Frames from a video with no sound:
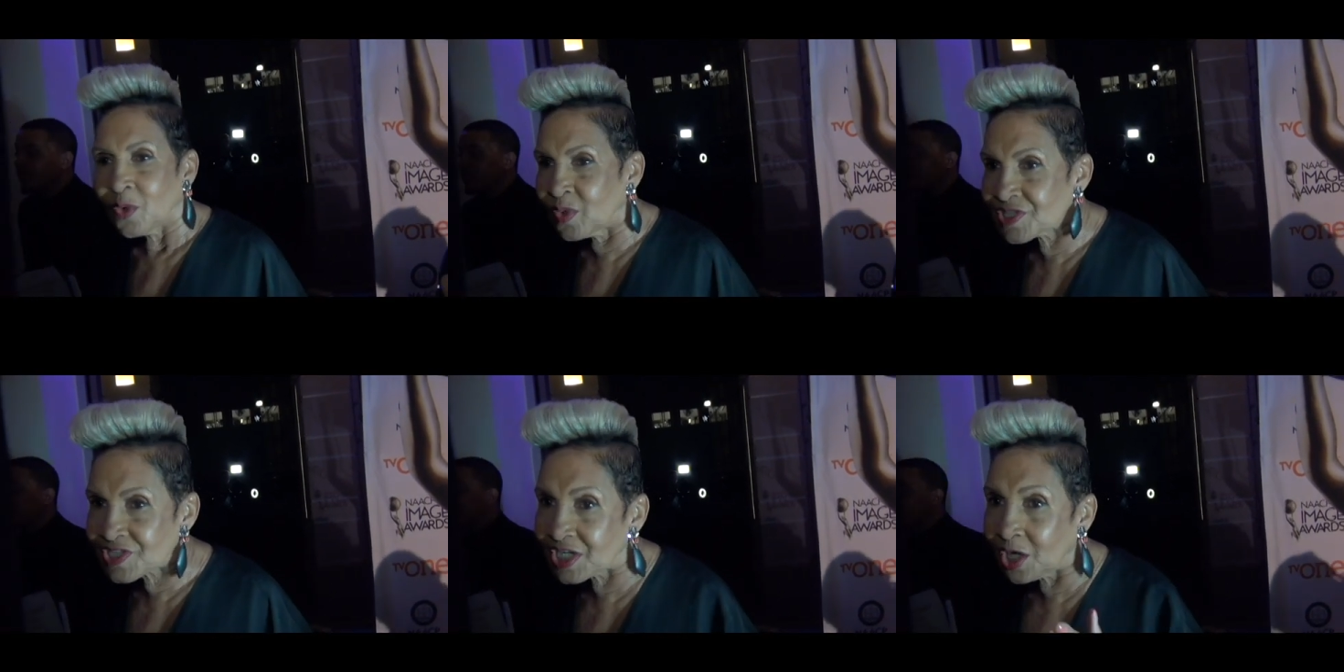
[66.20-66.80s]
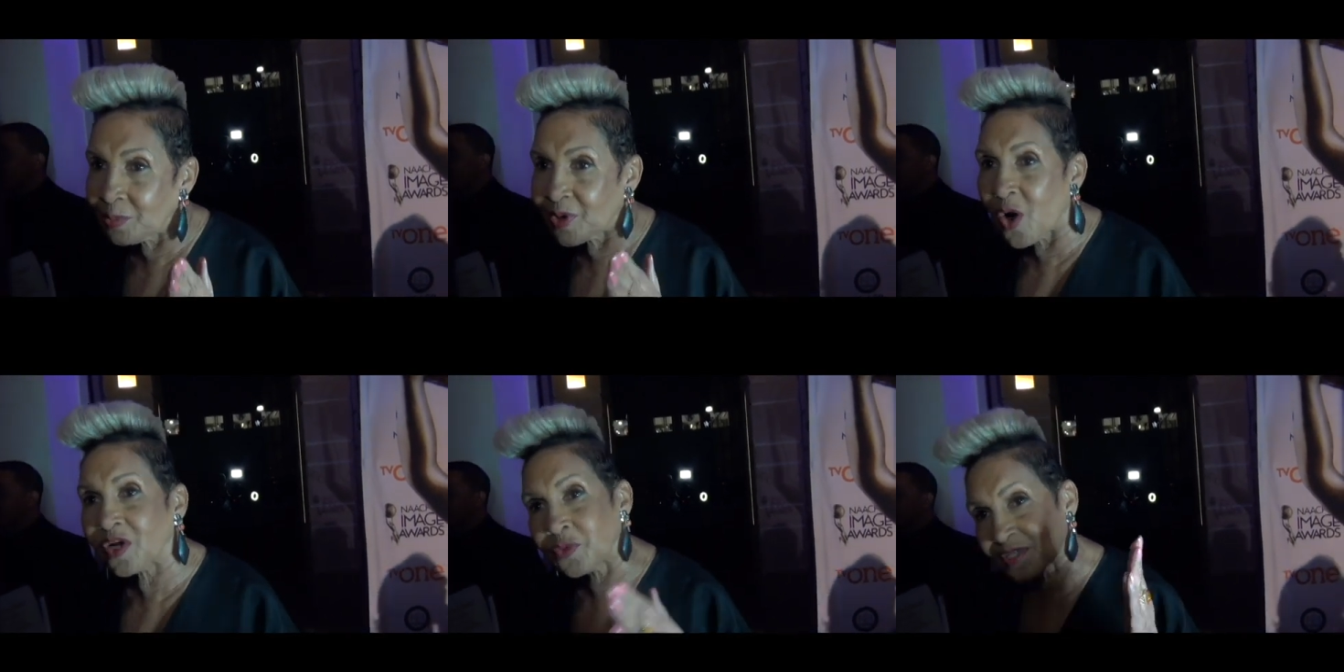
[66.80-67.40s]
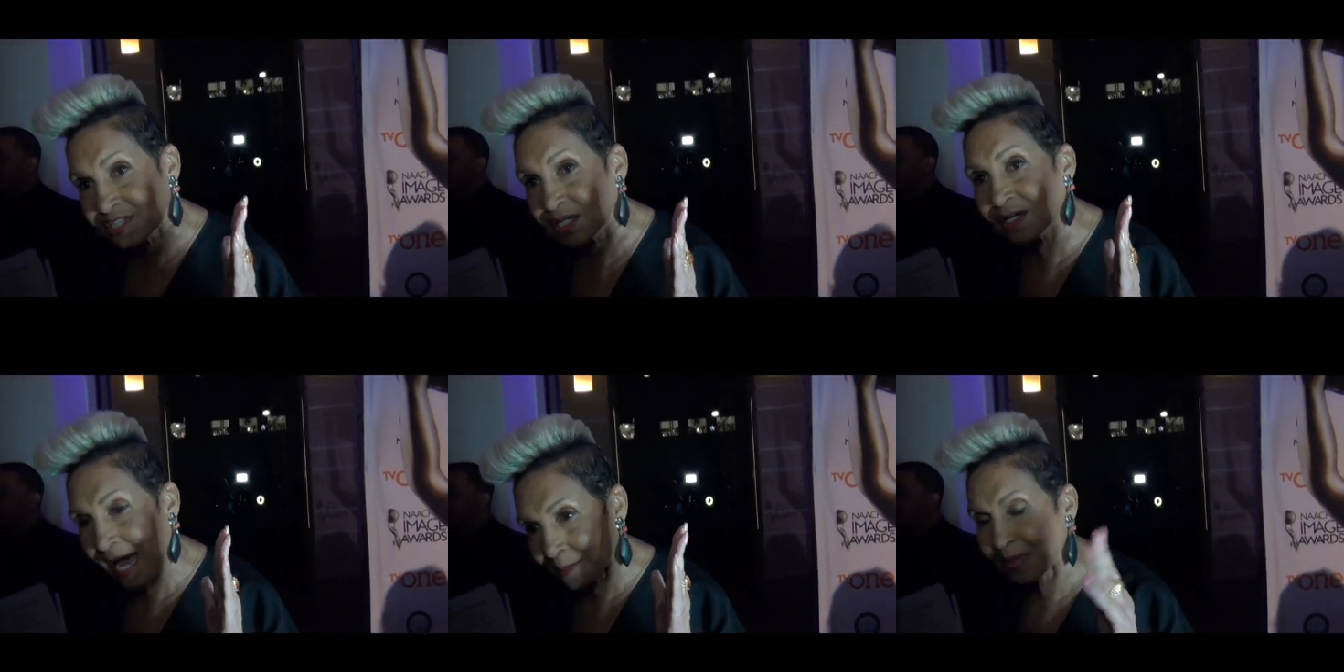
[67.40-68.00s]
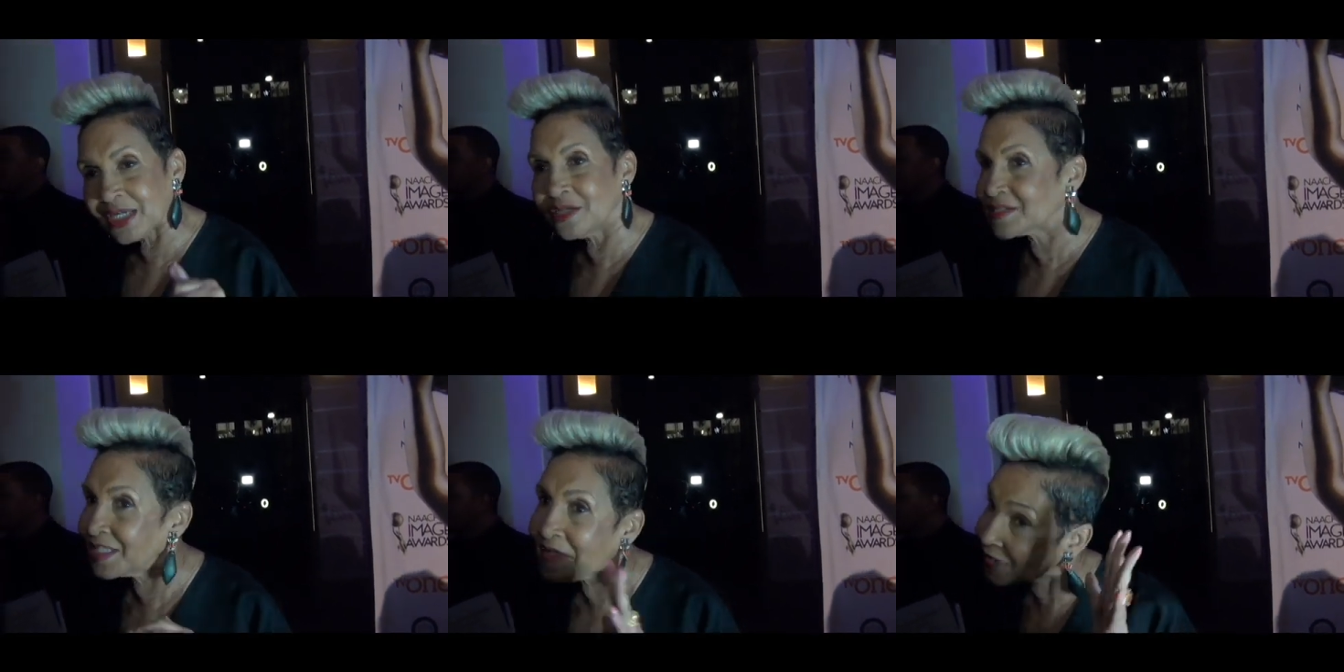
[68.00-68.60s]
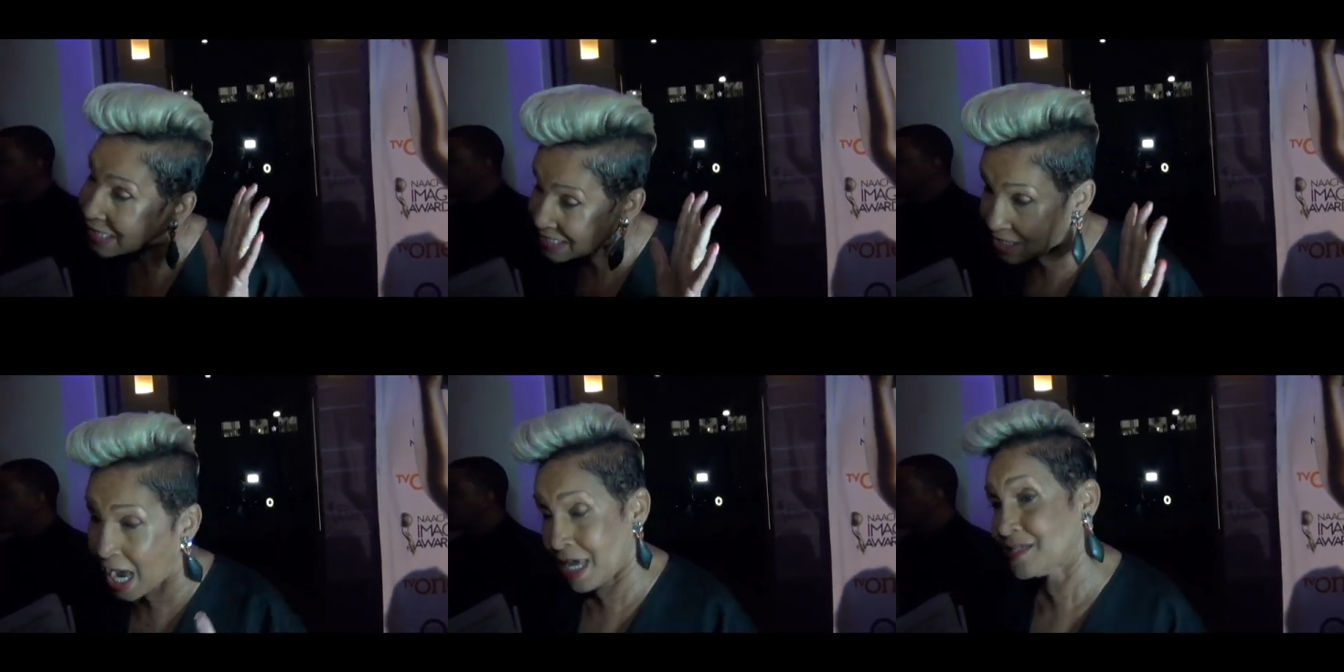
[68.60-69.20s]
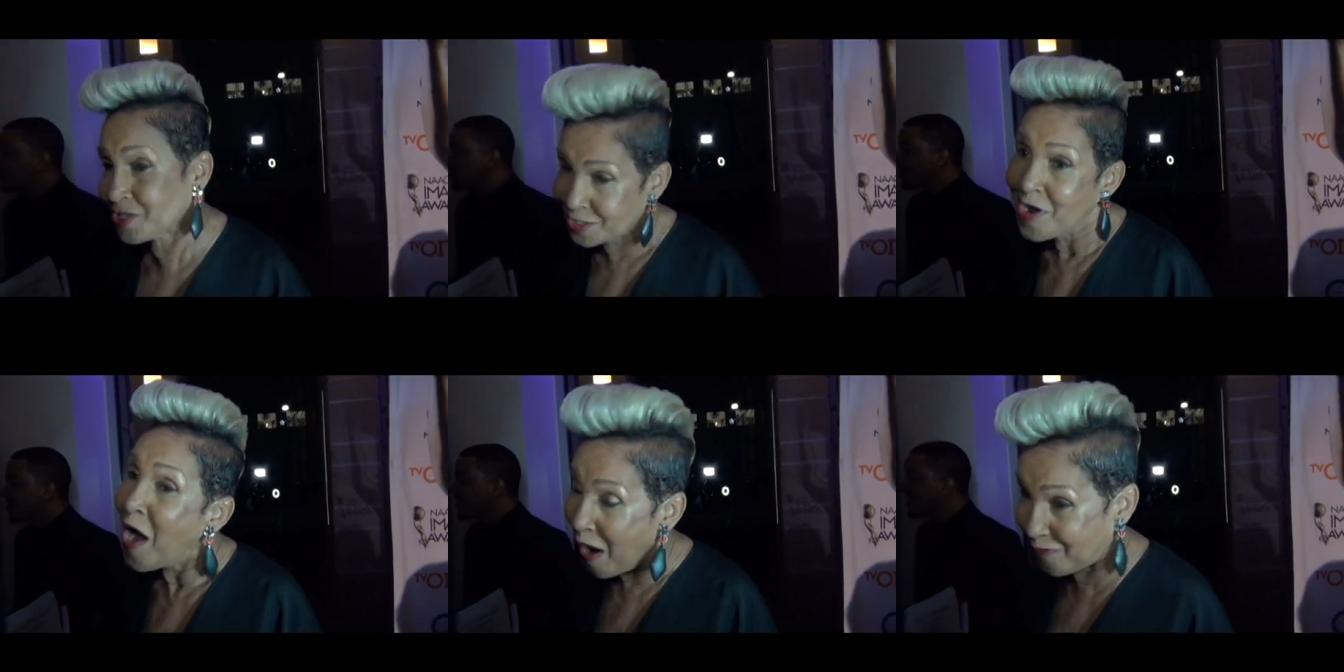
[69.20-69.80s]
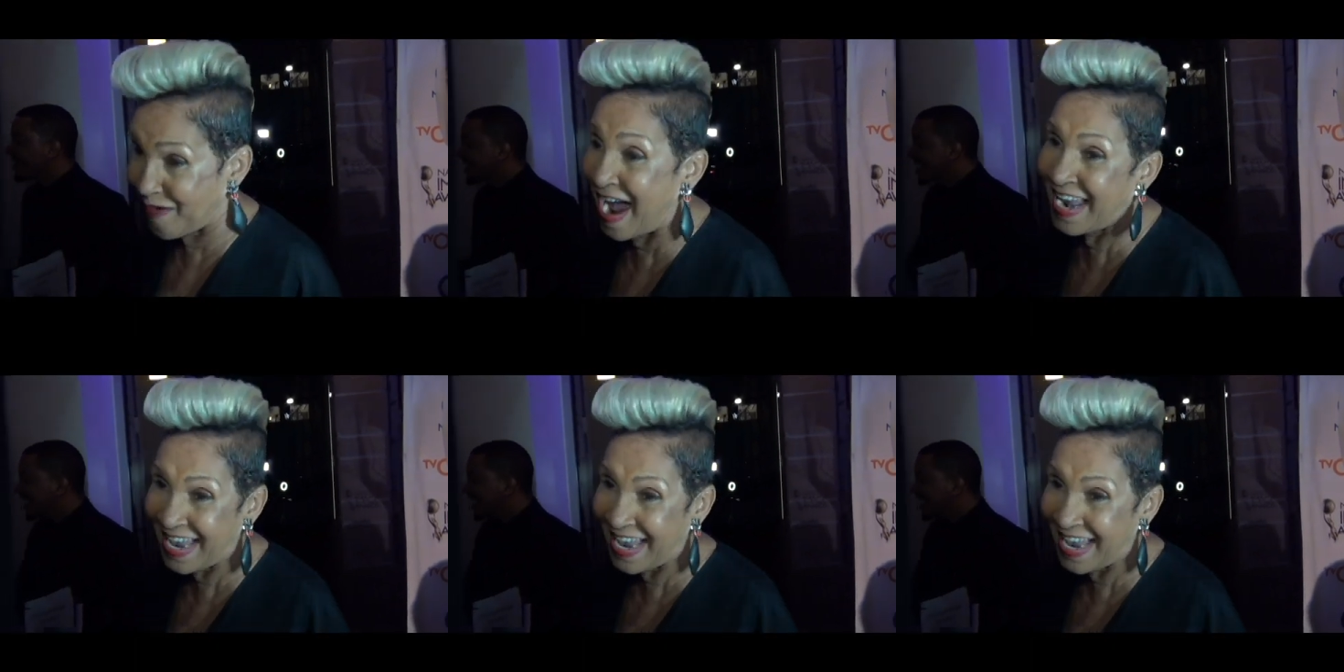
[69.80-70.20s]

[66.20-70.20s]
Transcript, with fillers: We're still broke and we still got bills. Nothing has changed. all right.